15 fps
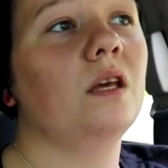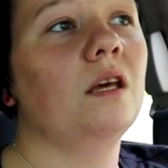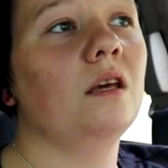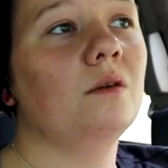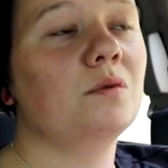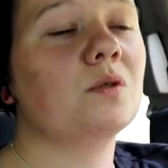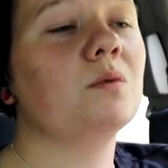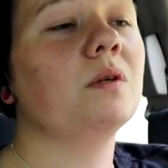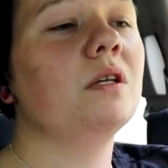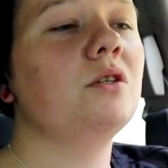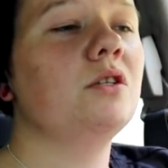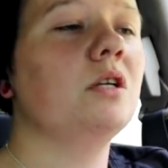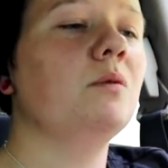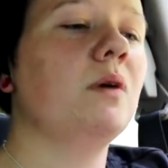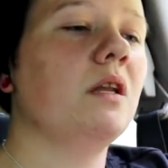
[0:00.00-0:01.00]
it was a really
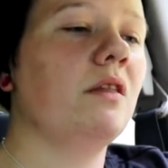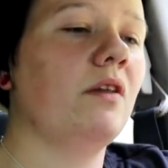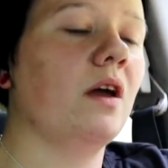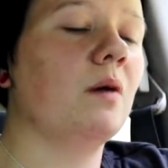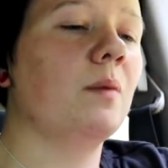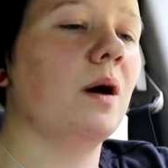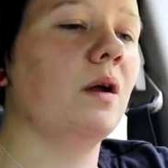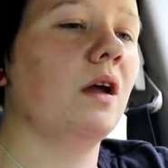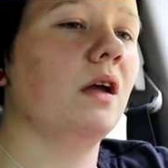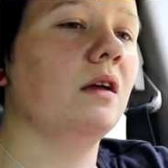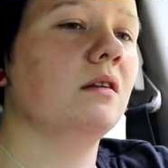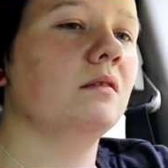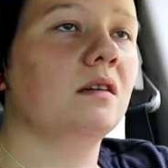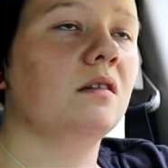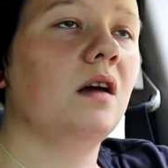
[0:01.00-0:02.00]
shitty way to think about it.
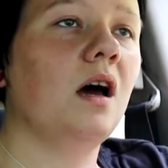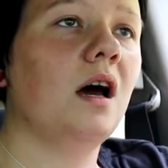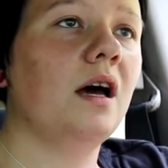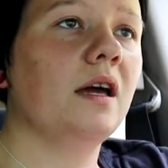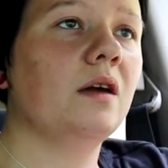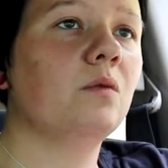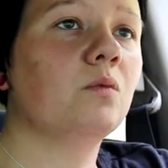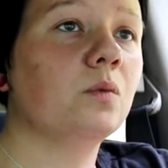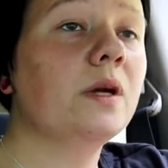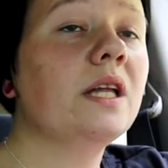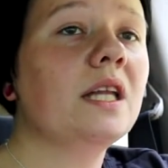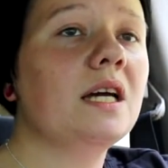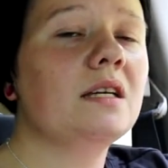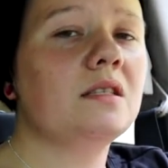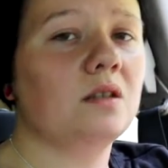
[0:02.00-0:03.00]
I
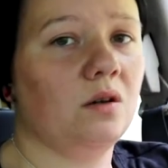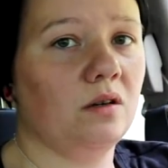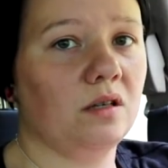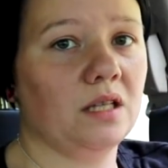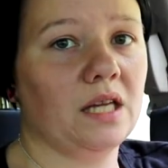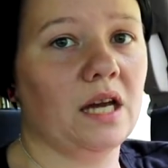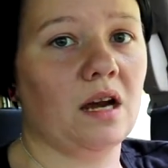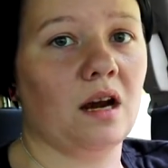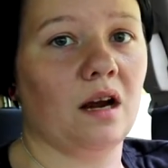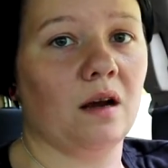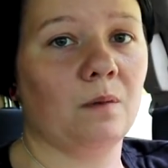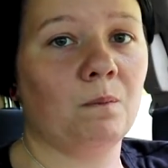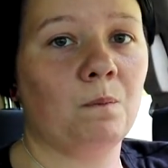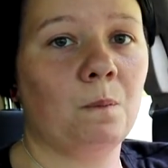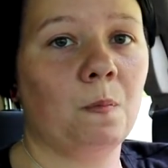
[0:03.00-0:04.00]
realized earlier
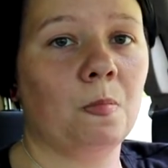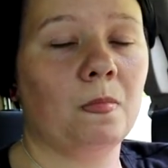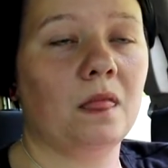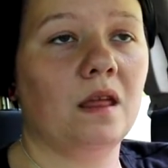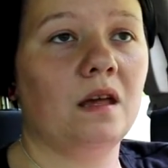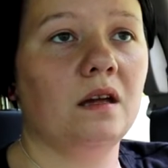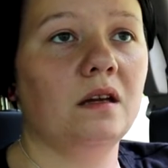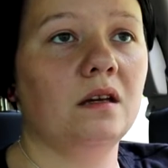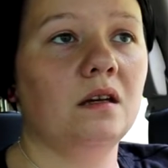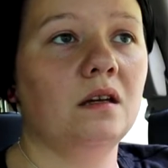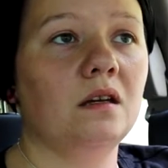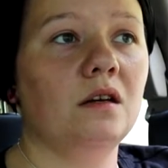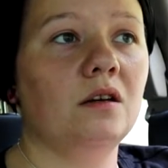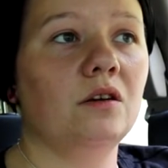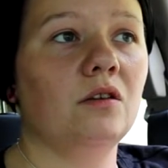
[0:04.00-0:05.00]

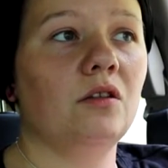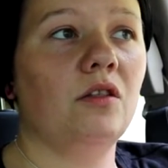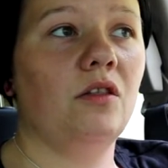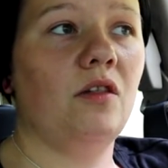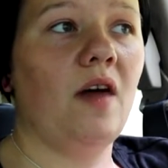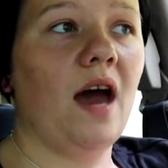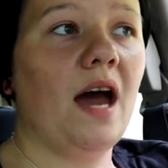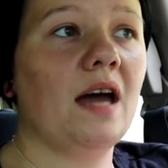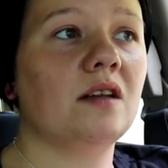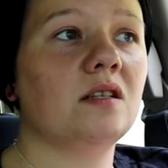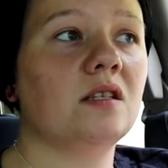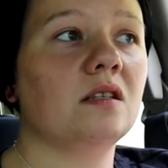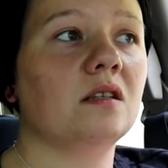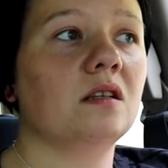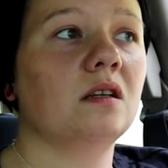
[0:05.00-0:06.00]

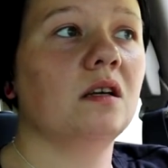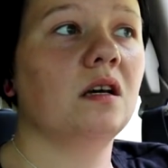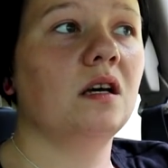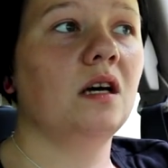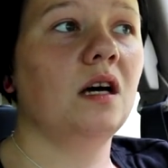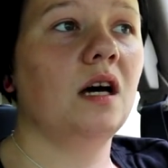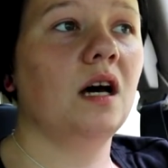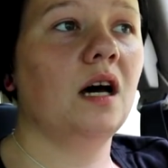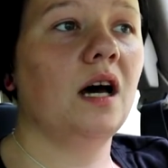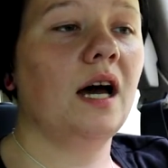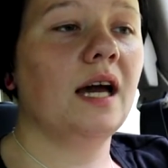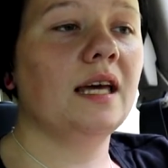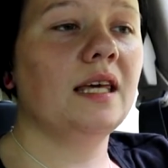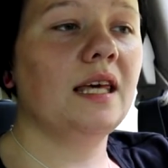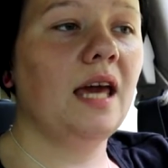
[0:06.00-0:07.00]
that
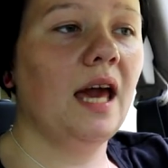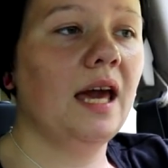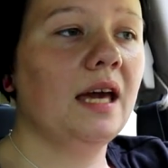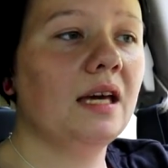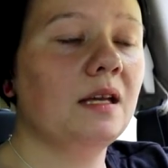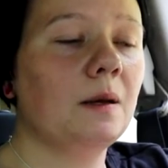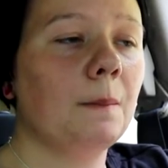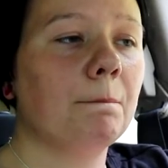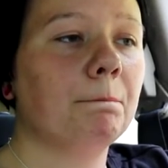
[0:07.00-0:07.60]
I can't,